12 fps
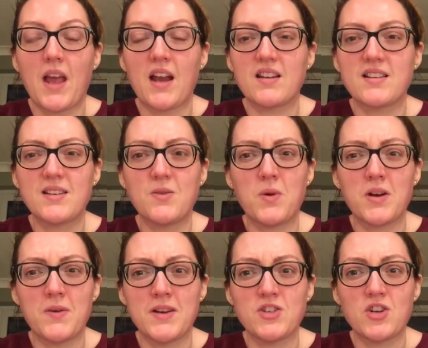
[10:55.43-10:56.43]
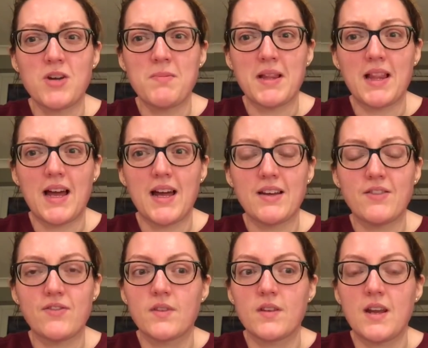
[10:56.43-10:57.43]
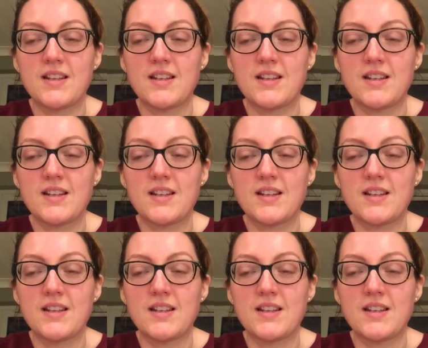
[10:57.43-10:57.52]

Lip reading: and I still want to enjoy my life.